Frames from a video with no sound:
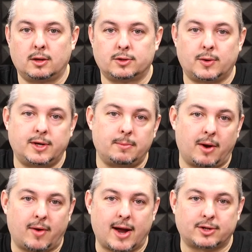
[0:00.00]
So I did my
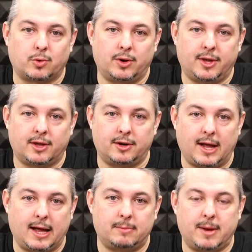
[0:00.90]
rack tour the other
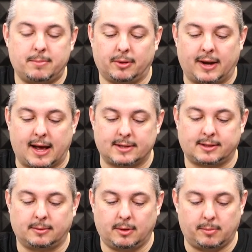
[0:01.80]
day, and people had
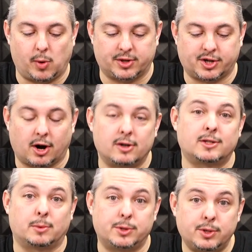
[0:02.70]
asked about
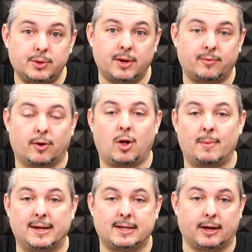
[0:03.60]
cards I was using for all
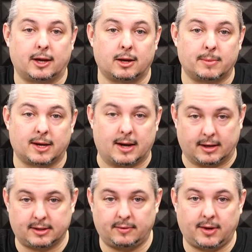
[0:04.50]
my ten gigabit
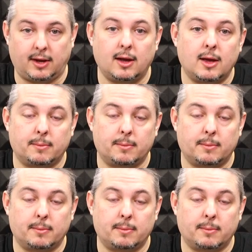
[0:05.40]
connectivity,